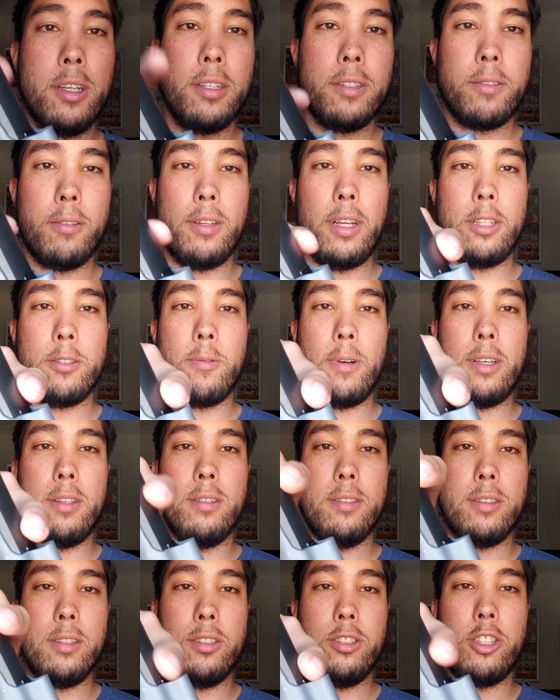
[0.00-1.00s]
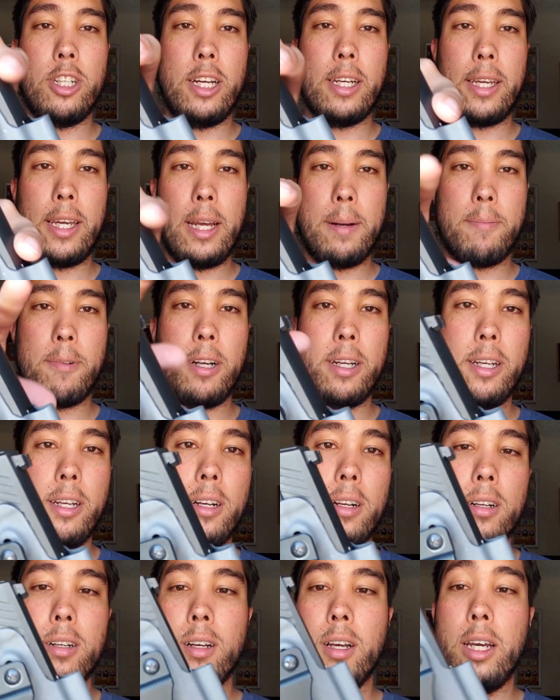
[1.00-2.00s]
So that's why there's this giant gap right
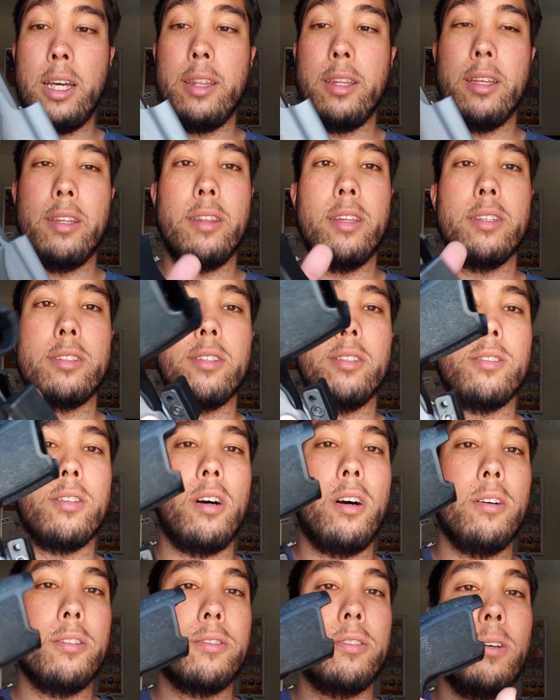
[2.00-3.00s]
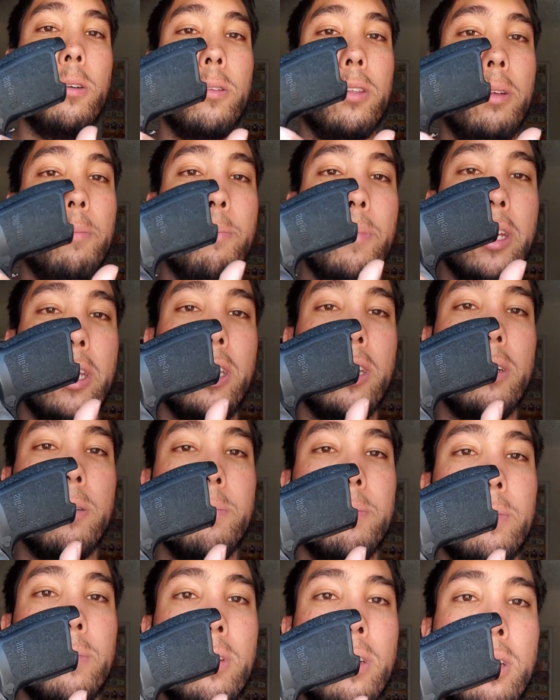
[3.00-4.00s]
here. And then this is also the
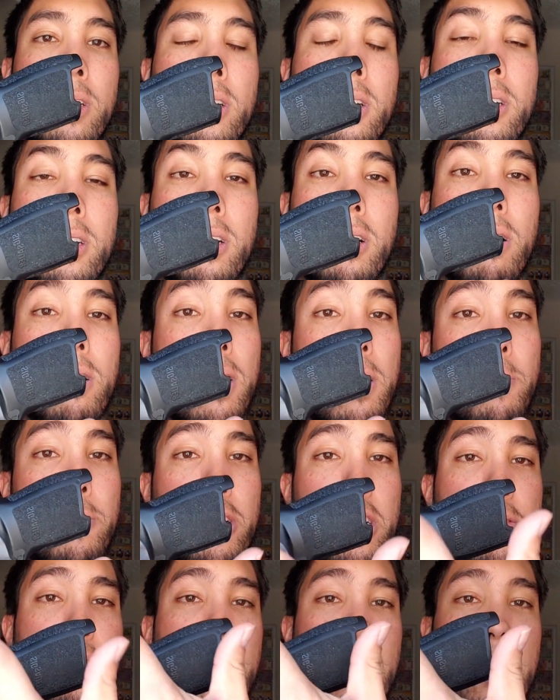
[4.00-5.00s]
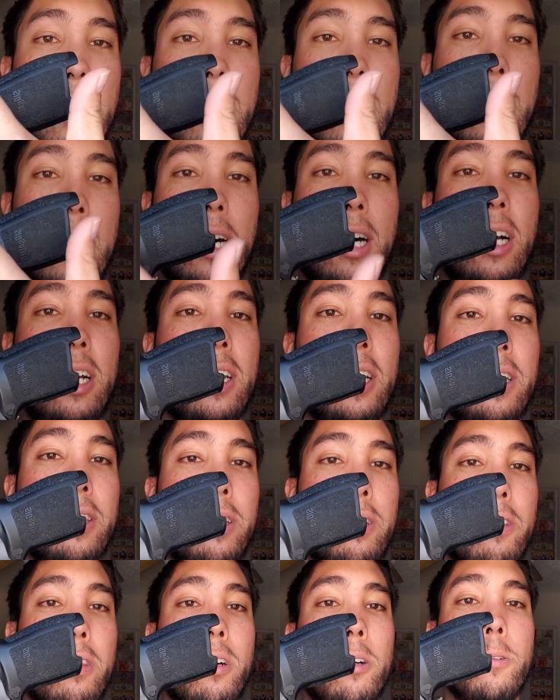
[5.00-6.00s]
medium guard. I believe you can get high and
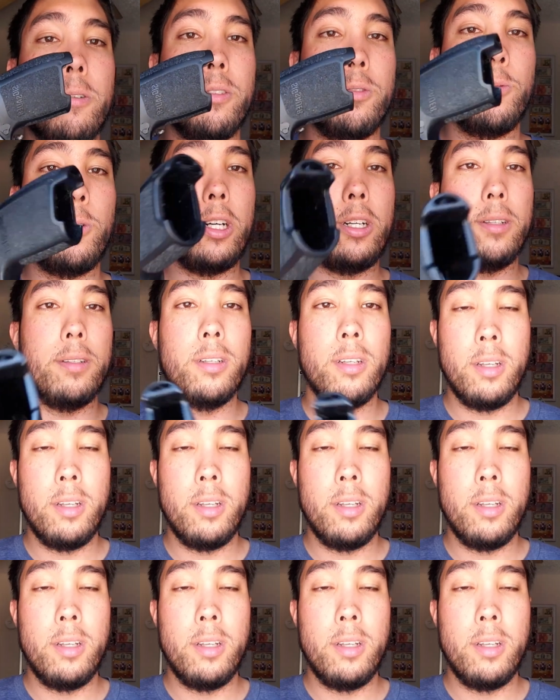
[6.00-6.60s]
then low as well.